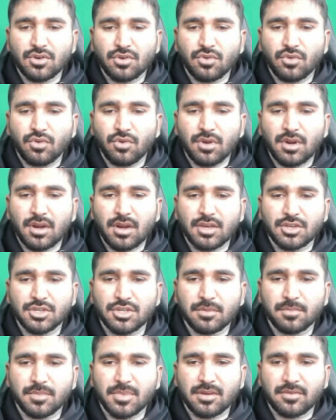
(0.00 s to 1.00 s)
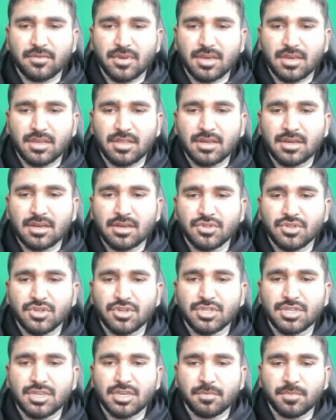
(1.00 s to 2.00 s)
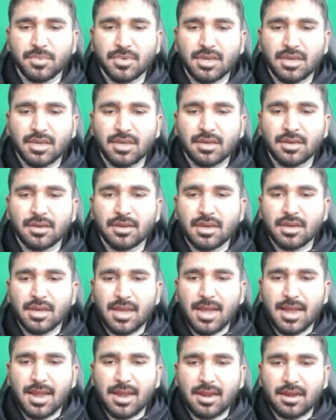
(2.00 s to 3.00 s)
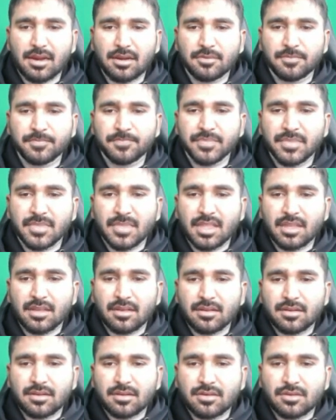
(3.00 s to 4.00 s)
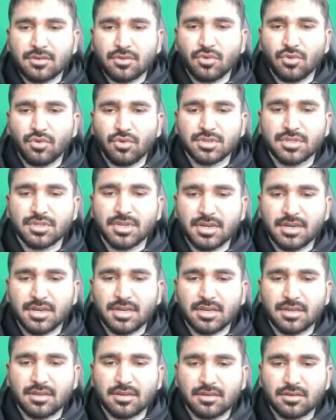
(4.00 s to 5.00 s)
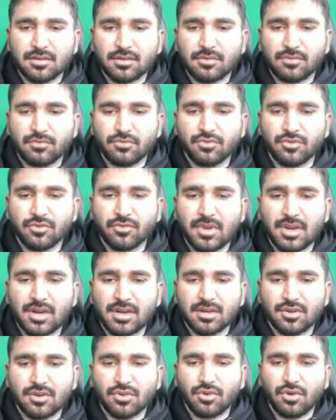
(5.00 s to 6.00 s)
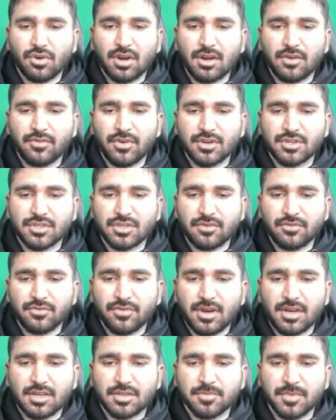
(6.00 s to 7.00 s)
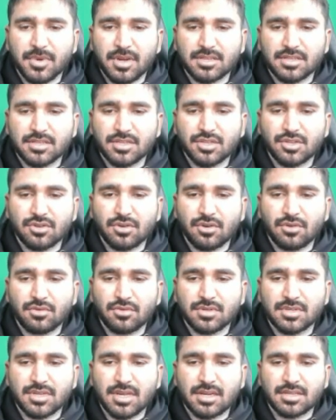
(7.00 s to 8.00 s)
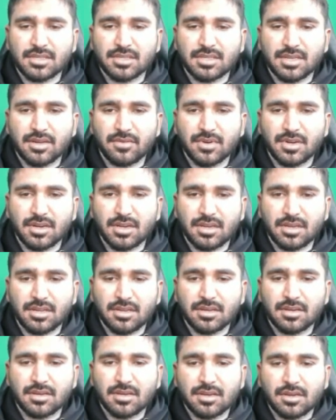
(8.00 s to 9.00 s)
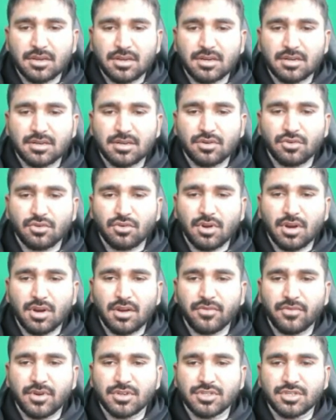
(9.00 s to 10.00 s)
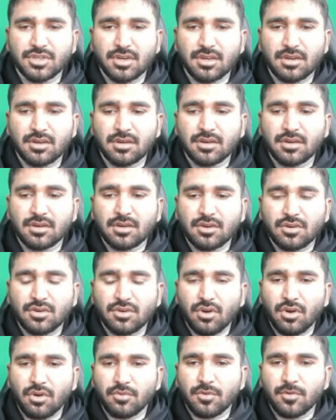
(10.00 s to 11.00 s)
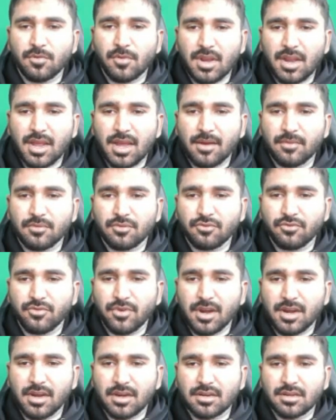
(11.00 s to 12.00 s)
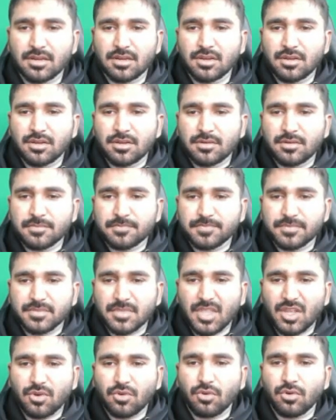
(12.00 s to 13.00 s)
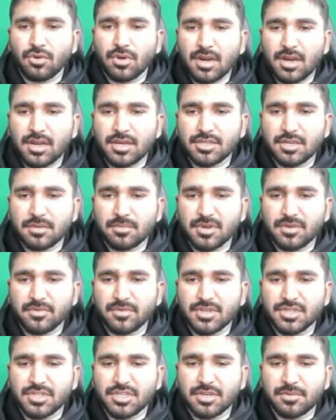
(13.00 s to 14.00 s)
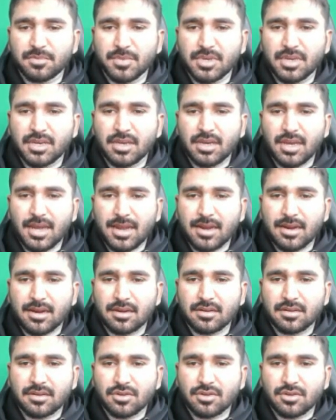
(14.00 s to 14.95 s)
correlation between the GPA and course rating. We will enter correl function first, press is equal to cell G17, enter correl function. Now we will have to find correlation between GPA and